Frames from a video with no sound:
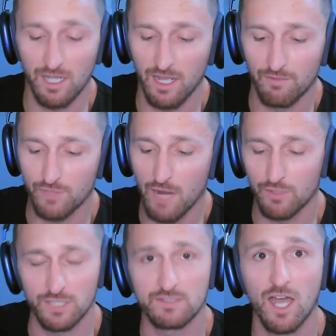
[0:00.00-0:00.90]
I have
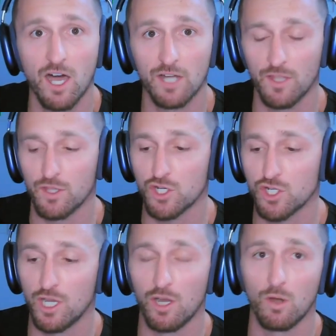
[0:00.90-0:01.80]
covered a ton on the
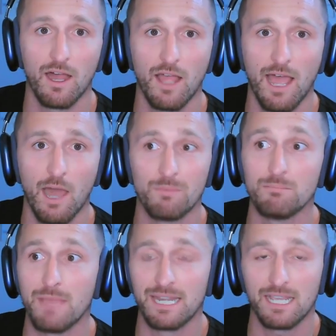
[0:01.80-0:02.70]
show how
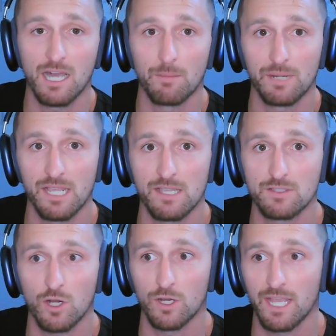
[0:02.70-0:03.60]
many
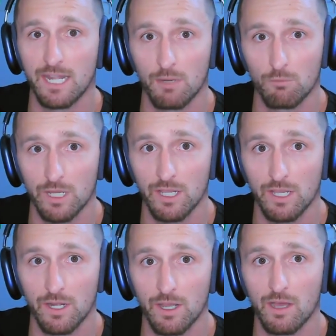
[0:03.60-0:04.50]
companies are getting
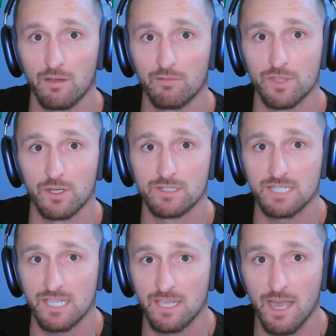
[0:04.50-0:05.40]
rid of their
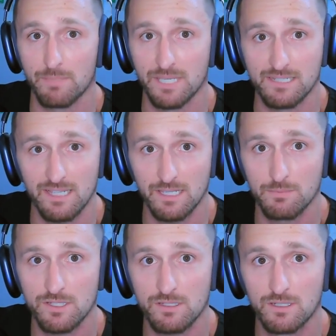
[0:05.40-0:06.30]
DEIB teams.